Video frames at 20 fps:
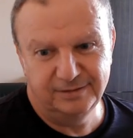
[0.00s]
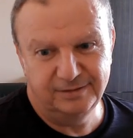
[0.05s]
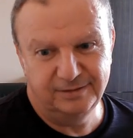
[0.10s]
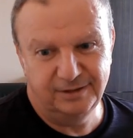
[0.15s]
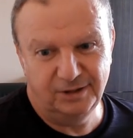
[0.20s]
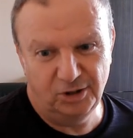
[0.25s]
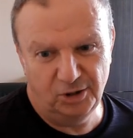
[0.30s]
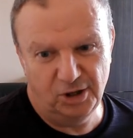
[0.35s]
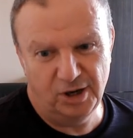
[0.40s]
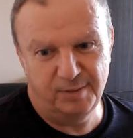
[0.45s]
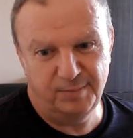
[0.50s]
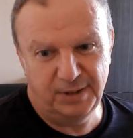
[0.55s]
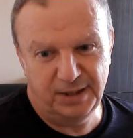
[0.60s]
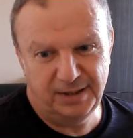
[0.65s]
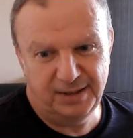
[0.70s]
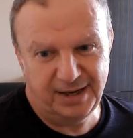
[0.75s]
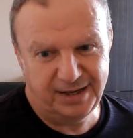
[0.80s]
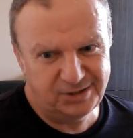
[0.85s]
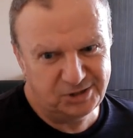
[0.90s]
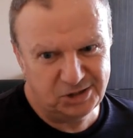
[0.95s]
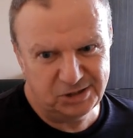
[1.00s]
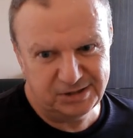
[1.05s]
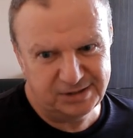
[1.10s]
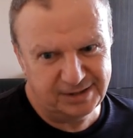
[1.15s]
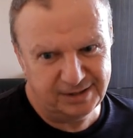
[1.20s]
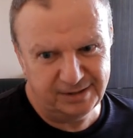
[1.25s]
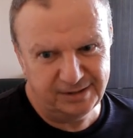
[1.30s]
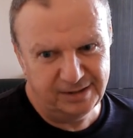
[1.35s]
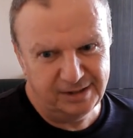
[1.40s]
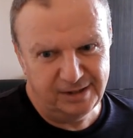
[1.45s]
You know what I mean? Not just
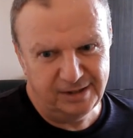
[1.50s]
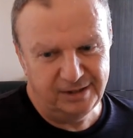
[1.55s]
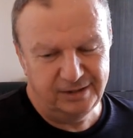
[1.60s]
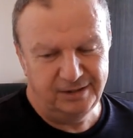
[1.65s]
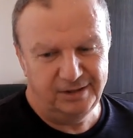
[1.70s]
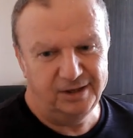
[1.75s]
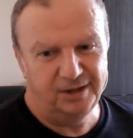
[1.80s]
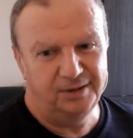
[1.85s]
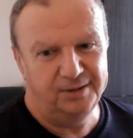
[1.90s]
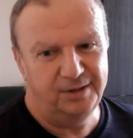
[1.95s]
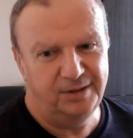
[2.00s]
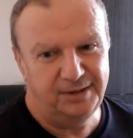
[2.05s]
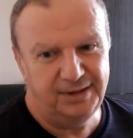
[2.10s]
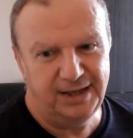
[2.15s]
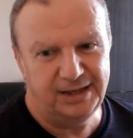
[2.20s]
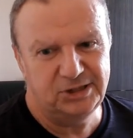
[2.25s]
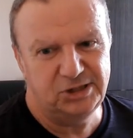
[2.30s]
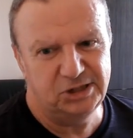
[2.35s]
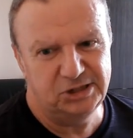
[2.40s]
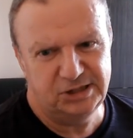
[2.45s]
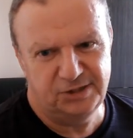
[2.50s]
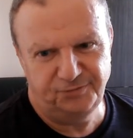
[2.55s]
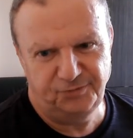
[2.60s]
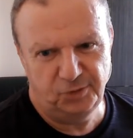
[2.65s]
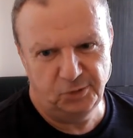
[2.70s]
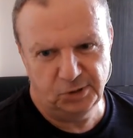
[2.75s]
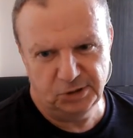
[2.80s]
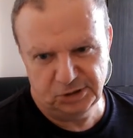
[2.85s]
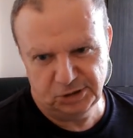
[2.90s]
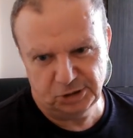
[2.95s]
the, you know, not just if
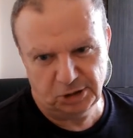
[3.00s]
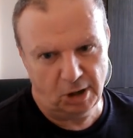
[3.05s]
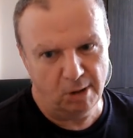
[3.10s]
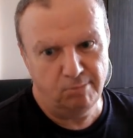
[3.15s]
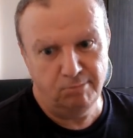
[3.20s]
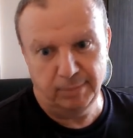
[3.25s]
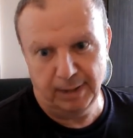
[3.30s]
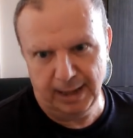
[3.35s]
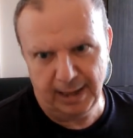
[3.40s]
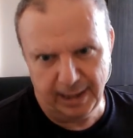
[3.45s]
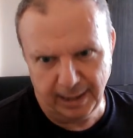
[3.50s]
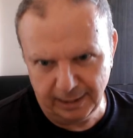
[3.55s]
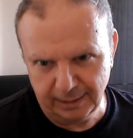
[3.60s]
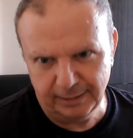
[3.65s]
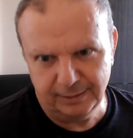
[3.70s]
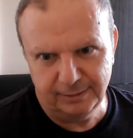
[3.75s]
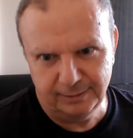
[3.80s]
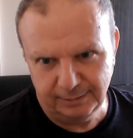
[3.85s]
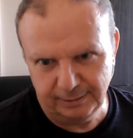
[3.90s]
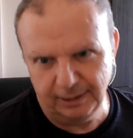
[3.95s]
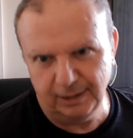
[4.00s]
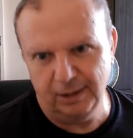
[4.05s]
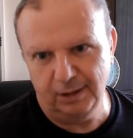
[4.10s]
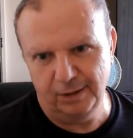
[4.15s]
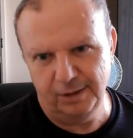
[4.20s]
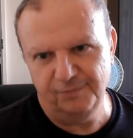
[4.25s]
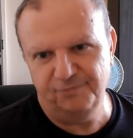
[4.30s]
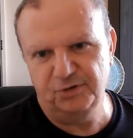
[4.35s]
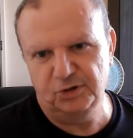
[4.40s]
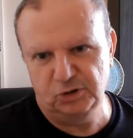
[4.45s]
you're a scumbag, you know,
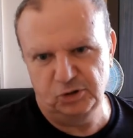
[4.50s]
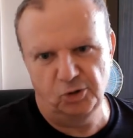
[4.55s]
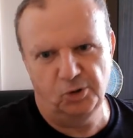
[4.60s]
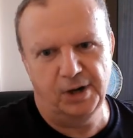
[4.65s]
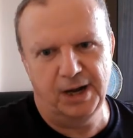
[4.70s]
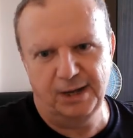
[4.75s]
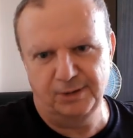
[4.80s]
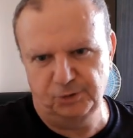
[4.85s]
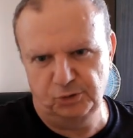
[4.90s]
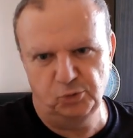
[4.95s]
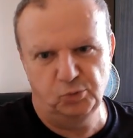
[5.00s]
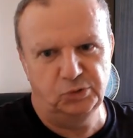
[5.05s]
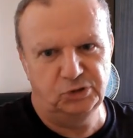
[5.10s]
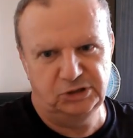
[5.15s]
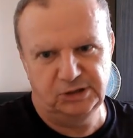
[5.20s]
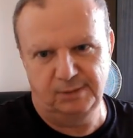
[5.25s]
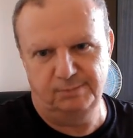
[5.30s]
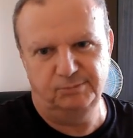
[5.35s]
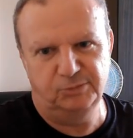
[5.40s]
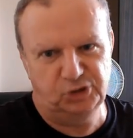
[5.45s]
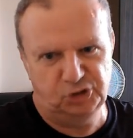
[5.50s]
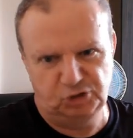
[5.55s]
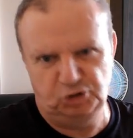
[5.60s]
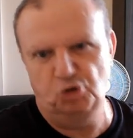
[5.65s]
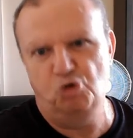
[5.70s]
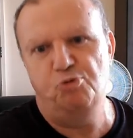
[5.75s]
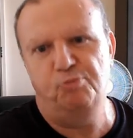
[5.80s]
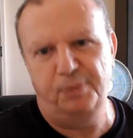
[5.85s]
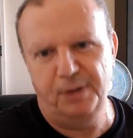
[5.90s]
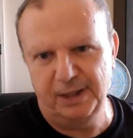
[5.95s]
and if you turn out doing something
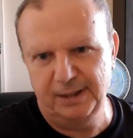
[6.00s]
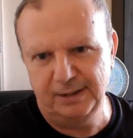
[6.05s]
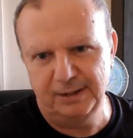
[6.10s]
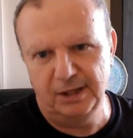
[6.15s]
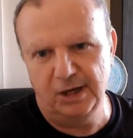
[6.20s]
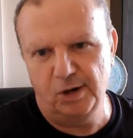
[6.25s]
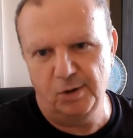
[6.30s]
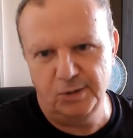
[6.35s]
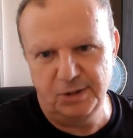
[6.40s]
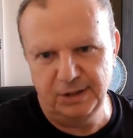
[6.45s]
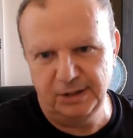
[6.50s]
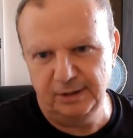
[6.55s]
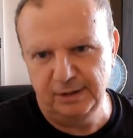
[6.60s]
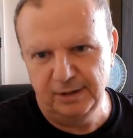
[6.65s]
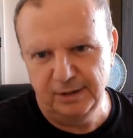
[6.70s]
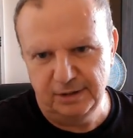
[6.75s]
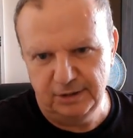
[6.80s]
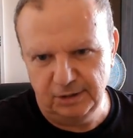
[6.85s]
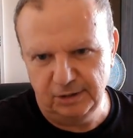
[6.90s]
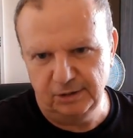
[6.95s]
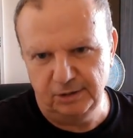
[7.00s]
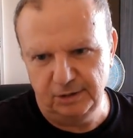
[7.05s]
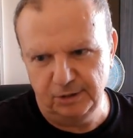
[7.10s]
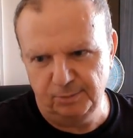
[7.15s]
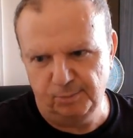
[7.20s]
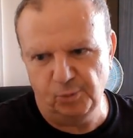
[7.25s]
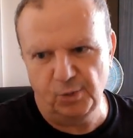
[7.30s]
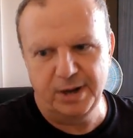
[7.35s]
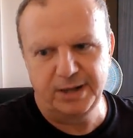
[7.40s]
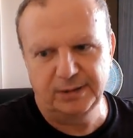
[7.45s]
stupid, you know, and you
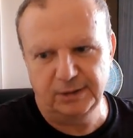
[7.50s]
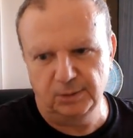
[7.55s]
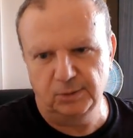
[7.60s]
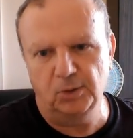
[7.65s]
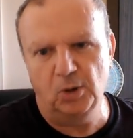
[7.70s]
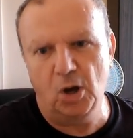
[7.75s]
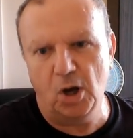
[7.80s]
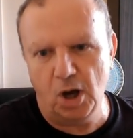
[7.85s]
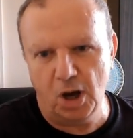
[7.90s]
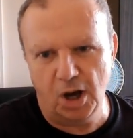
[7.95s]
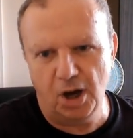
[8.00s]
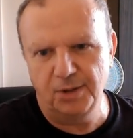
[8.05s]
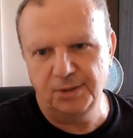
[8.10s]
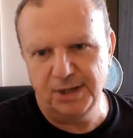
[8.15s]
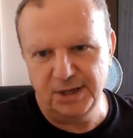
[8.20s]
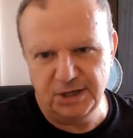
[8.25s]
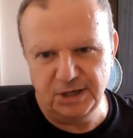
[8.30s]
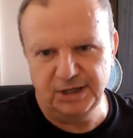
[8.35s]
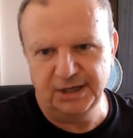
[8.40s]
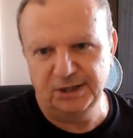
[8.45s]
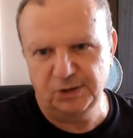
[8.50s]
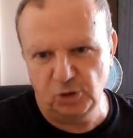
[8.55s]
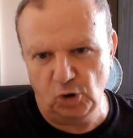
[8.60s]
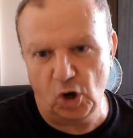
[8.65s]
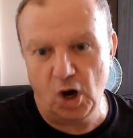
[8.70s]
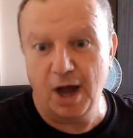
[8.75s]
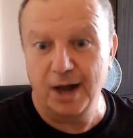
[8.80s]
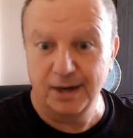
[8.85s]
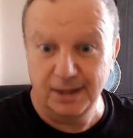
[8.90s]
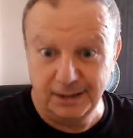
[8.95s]
break the law and then you get
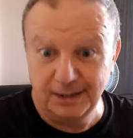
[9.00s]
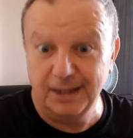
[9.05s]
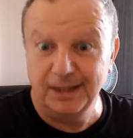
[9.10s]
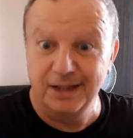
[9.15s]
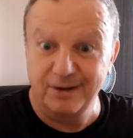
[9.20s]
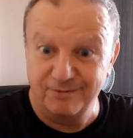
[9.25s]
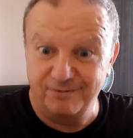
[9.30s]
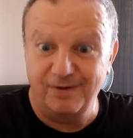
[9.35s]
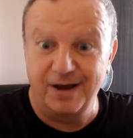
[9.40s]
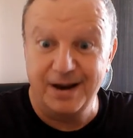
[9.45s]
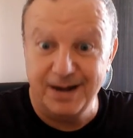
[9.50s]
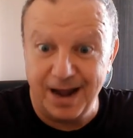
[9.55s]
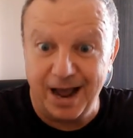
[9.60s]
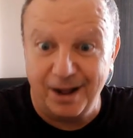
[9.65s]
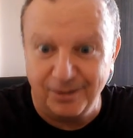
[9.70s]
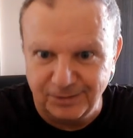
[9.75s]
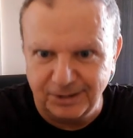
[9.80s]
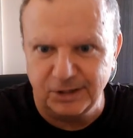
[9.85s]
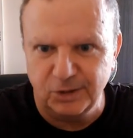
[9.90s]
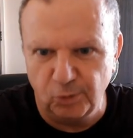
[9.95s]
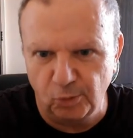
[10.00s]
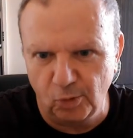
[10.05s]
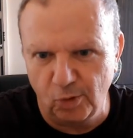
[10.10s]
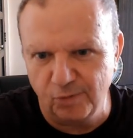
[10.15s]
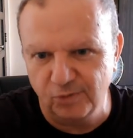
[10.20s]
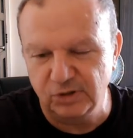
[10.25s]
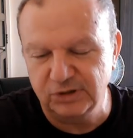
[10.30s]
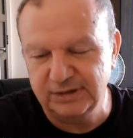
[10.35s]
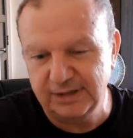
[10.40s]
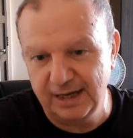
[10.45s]
caught and then they find out that you're
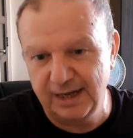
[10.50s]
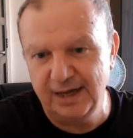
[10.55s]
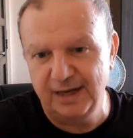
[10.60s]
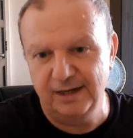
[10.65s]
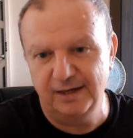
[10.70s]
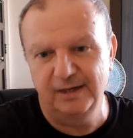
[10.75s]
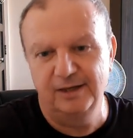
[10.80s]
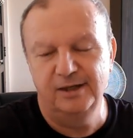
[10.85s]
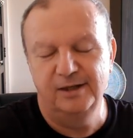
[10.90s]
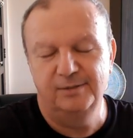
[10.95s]
overstaying.